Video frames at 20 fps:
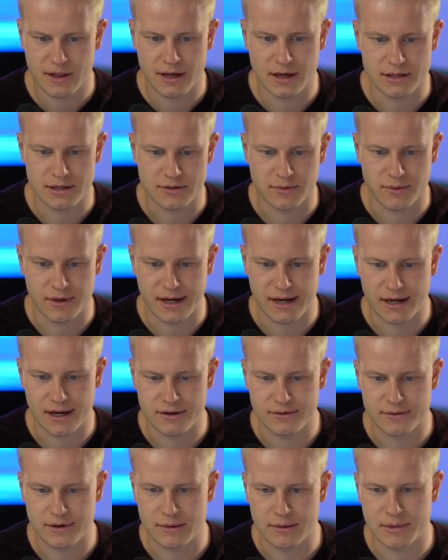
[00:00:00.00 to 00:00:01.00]
And so when I add
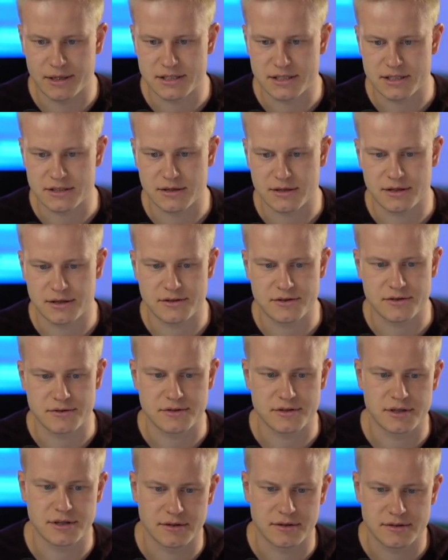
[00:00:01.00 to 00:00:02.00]
new elements, it's going to
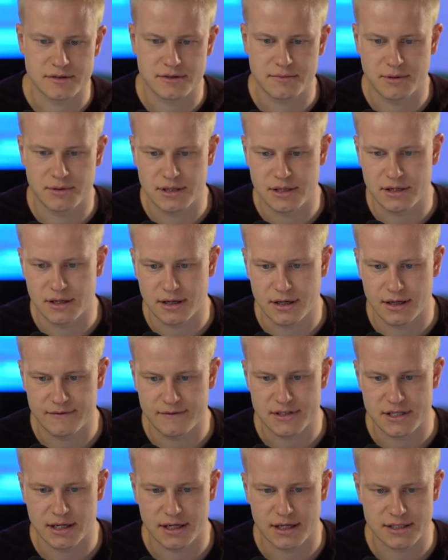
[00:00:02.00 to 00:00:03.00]
choose those. But then you can
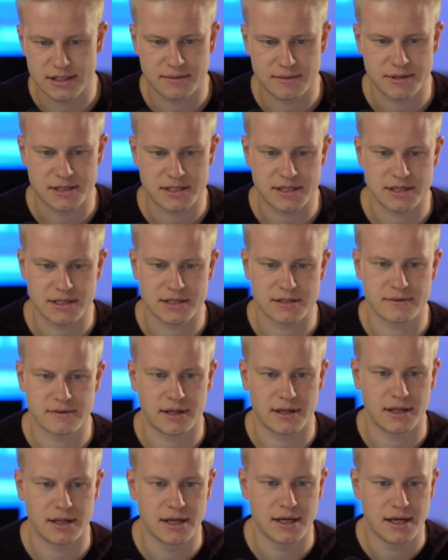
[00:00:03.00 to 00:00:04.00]
obviously customize here as
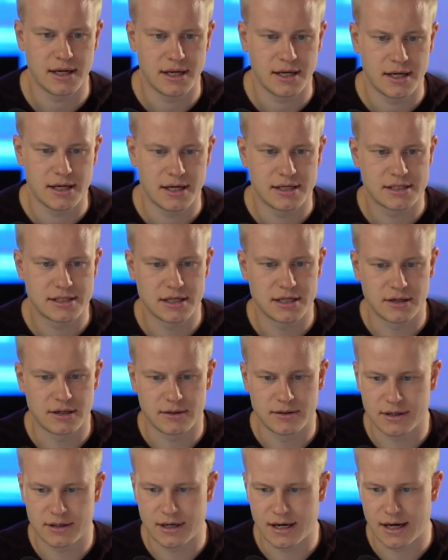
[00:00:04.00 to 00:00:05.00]
well.
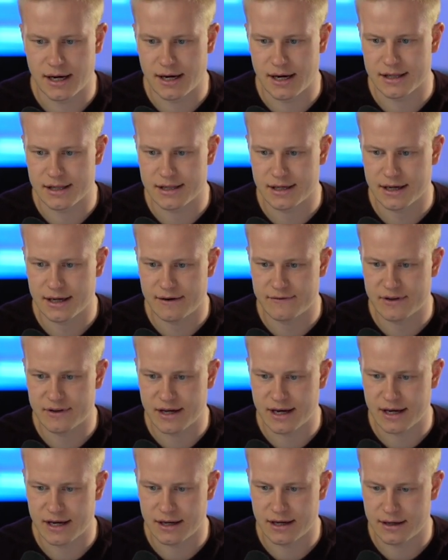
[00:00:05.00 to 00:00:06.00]
So uh, I think I have the
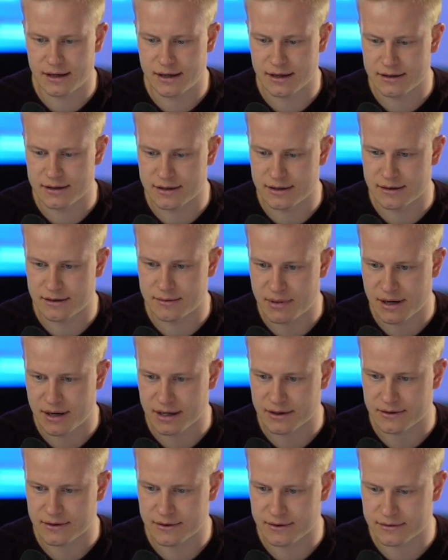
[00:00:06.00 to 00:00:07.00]
head, uh, the
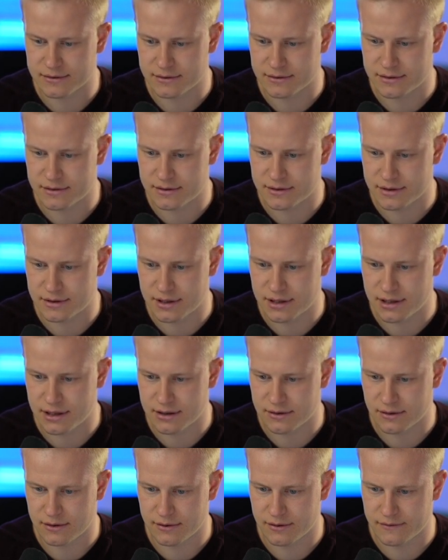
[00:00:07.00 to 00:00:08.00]
background here
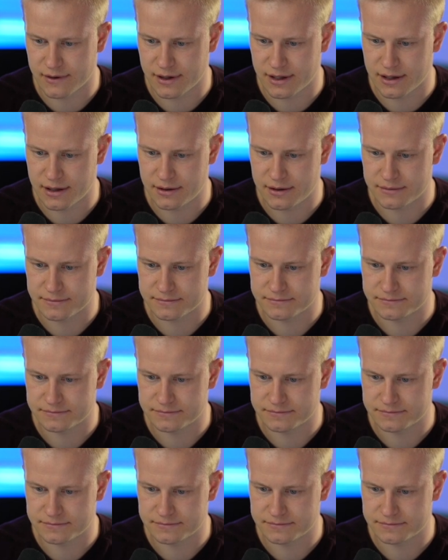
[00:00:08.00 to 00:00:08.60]
already.